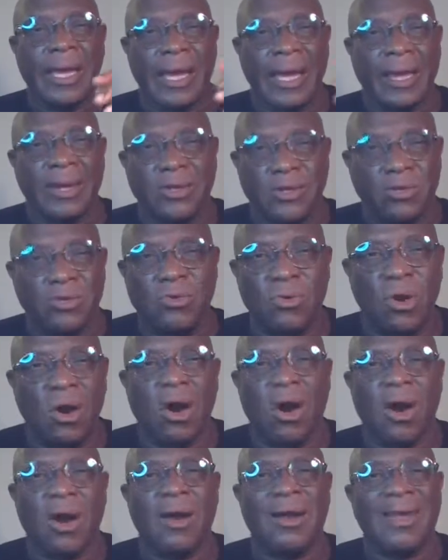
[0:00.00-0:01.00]
and you
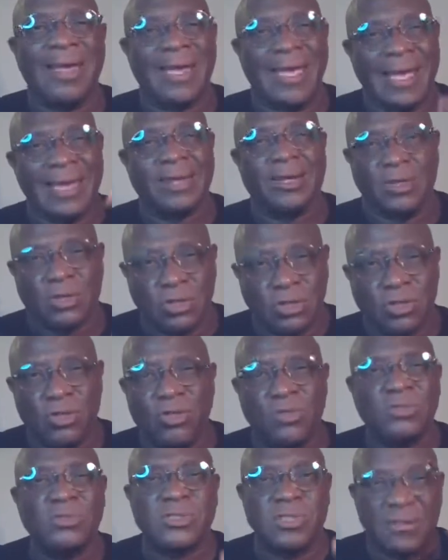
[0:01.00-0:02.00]
are an
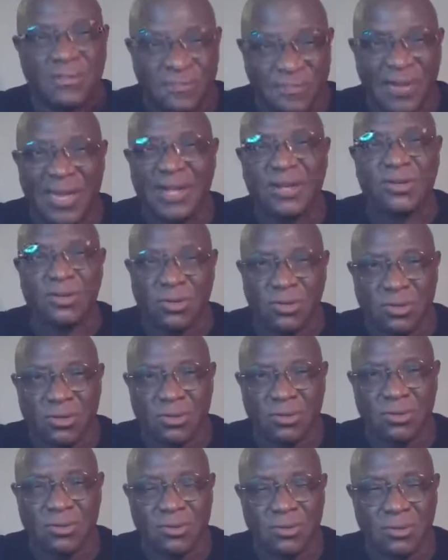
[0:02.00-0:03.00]
accused offender
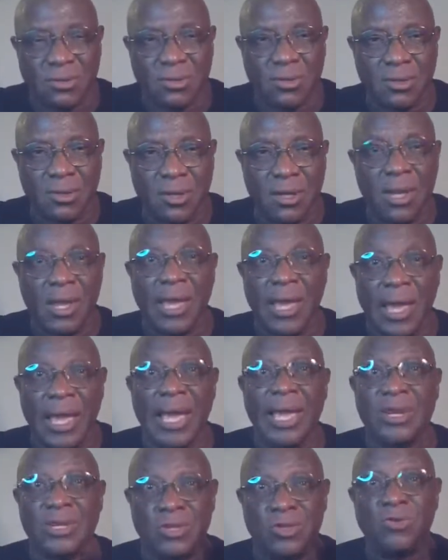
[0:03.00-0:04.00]

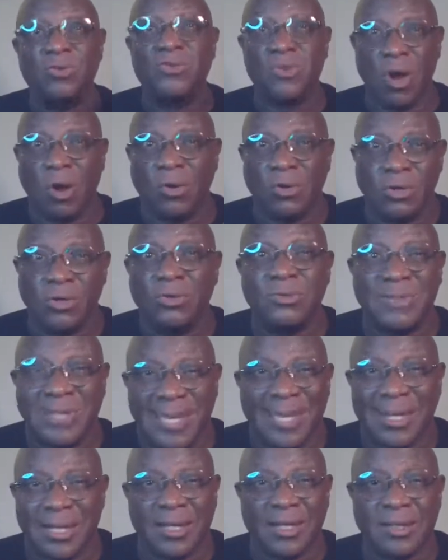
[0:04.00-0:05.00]
and you know you
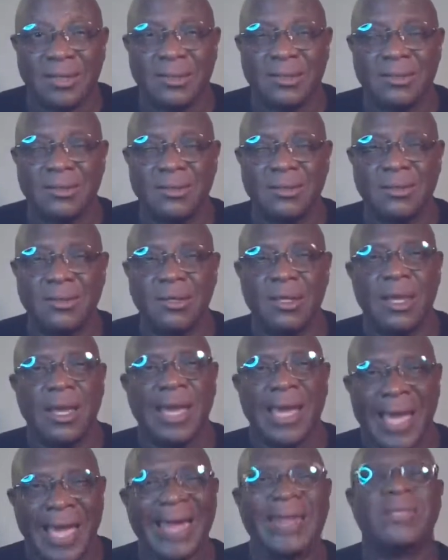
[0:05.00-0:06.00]
did it
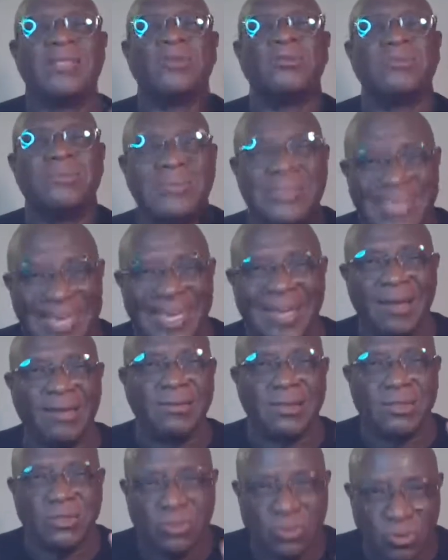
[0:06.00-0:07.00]
and you
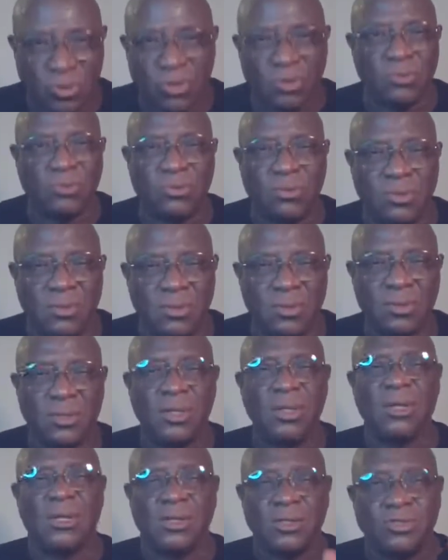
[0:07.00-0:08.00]
tell the truth,
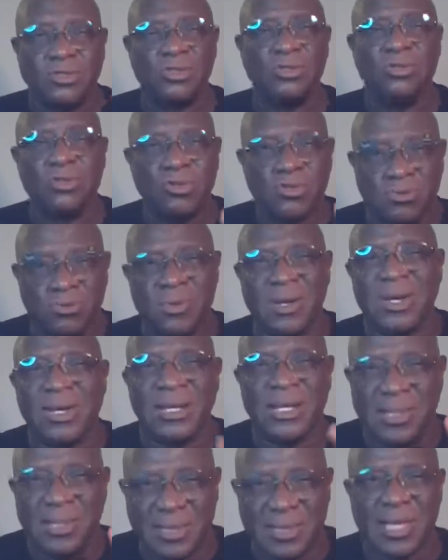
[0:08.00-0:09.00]
do you
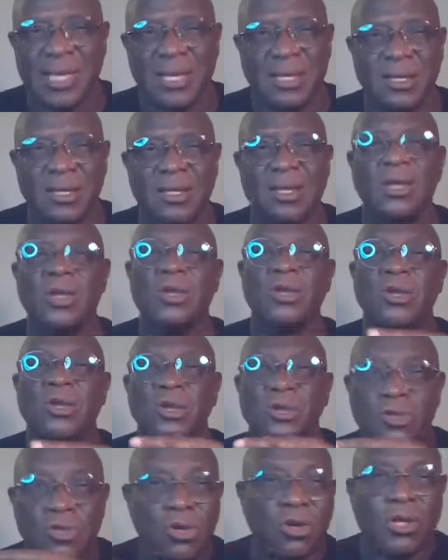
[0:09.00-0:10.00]
really think
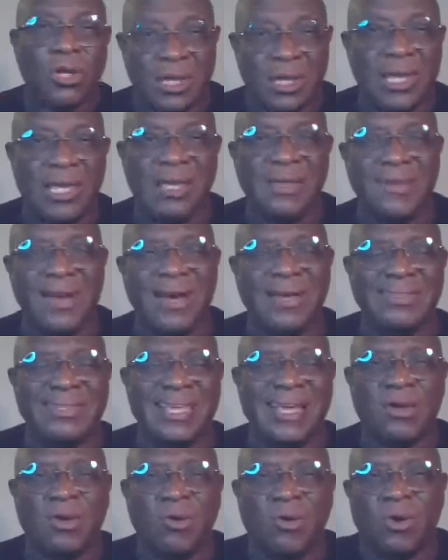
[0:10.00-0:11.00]
you're going to leave out
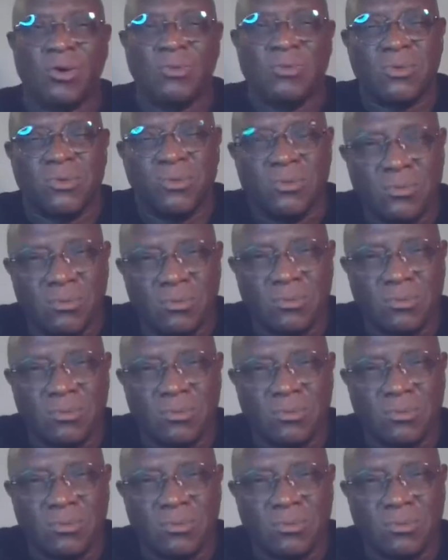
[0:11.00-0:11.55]
that courtroom?